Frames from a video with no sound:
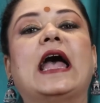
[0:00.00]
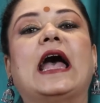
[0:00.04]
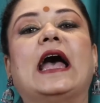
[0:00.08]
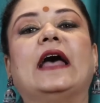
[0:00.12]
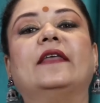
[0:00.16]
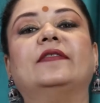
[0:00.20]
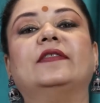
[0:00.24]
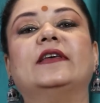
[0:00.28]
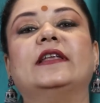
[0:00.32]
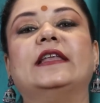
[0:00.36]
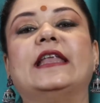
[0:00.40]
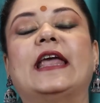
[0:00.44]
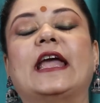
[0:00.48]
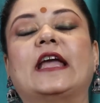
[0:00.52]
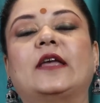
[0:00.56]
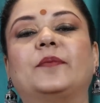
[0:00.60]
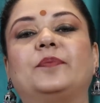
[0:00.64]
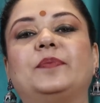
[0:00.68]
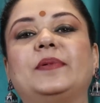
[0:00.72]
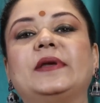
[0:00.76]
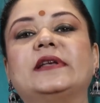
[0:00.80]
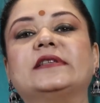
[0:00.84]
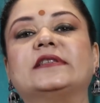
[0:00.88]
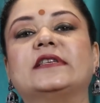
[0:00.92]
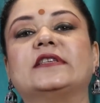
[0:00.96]
and the
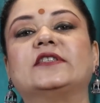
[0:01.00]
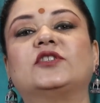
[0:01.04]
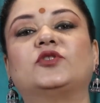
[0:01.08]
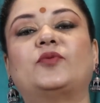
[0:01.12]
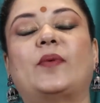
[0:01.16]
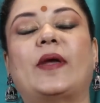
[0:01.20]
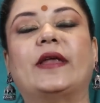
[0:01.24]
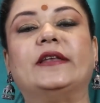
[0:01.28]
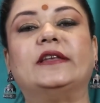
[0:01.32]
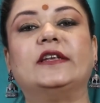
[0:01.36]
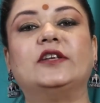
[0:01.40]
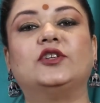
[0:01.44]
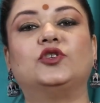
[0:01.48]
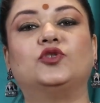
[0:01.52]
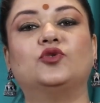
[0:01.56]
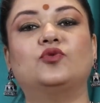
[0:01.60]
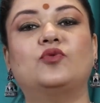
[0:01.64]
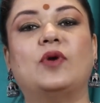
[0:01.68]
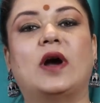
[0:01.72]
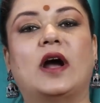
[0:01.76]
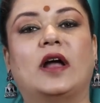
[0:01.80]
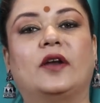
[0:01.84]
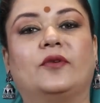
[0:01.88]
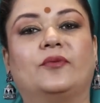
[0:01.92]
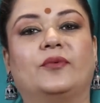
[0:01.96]
neck piece is
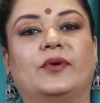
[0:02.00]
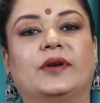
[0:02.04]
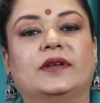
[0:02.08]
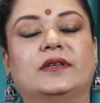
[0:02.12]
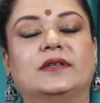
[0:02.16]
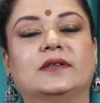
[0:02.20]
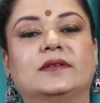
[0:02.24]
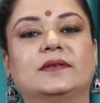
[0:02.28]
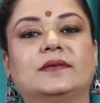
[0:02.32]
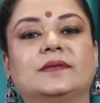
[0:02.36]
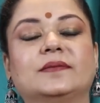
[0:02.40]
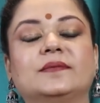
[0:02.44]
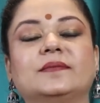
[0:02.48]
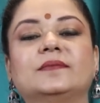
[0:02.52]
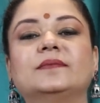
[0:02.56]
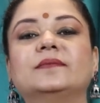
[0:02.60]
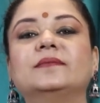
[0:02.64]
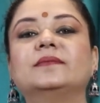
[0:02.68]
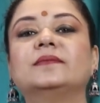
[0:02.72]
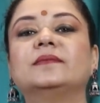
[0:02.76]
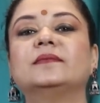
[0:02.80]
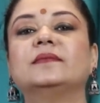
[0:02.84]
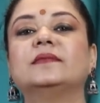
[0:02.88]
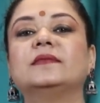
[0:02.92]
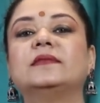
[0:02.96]
2200.
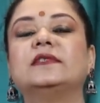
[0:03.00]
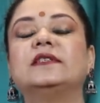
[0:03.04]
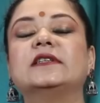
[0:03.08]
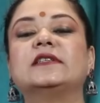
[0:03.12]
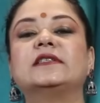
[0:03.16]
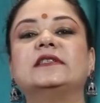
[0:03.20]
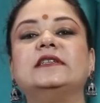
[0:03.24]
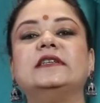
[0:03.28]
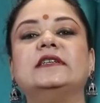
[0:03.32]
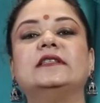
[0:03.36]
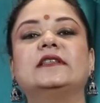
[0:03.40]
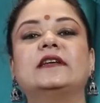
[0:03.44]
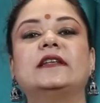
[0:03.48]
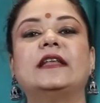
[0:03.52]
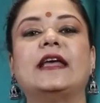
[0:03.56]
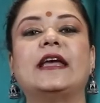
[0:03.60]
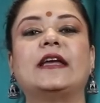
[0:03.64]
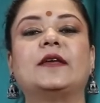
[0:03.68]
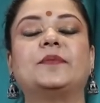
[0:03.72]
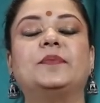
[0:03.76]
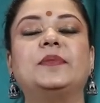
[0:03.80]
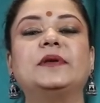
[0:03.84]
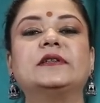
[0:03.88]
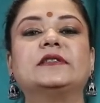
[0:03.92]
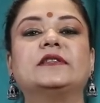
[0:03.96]
Just see the
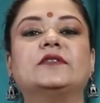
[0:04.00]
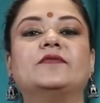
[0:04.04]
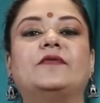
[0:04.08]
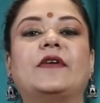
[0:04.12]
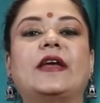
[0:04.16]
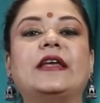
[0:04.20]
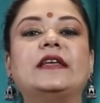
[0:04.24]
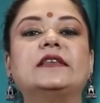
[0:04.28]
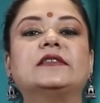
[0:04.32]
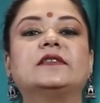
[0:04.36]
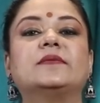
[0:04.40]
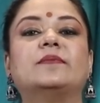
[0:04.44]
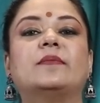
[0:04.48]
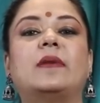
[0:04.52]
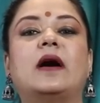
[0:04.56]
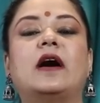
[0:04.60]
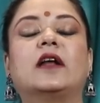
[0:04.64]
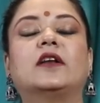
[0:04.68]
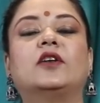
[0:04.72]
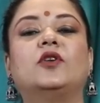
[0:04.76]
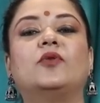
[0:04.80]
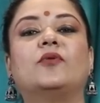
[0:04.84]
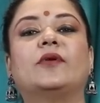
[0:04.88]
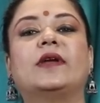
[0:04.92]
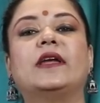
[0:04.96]
neck piece, very
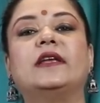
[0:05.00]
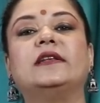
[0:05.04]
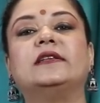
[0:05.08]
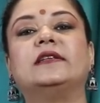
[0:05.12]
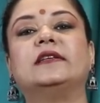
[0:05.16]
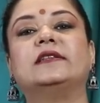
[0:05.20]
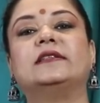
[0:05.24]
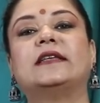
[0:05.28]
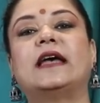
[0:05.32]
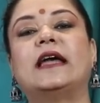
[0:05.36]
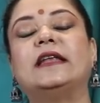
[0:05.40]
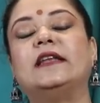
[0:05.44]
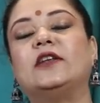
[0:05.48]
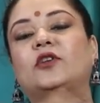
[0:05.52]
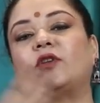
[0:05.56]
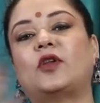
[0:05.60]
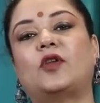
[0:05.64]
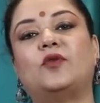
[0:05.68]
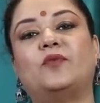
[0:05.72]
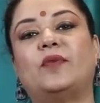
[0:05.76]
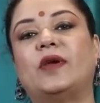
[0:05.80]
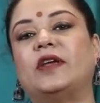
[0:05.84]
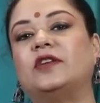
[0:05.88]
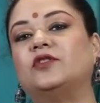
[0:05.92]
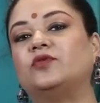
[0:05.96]
smart looking design. You
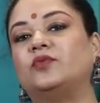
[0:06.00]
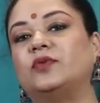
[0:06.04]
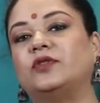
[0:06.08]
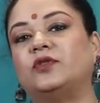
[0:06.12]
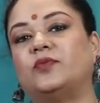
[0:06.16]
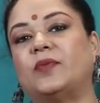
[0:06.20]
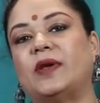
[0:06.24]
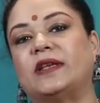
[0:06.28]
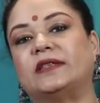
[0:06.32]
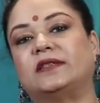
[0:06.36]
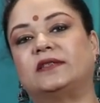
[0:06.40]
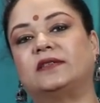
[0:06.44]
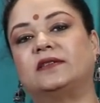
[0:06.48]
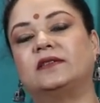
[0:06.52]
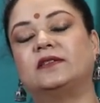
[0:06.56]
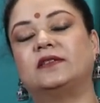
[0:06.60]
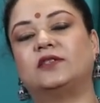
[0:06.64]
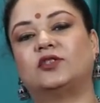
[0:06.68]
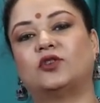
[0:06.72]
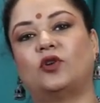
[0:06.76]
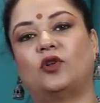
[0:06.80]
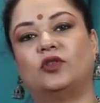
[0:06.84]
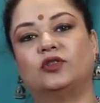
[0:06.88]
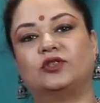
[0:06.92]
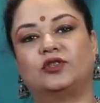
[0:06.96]
can wear it with
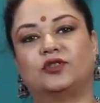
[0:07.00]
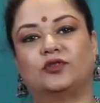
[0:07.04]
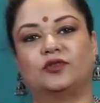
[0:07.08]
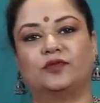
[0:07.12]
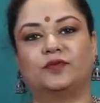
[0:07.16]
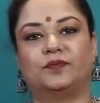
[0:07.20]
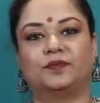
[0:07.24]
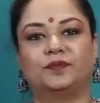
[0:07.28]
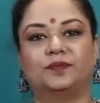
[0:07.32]
westerns also.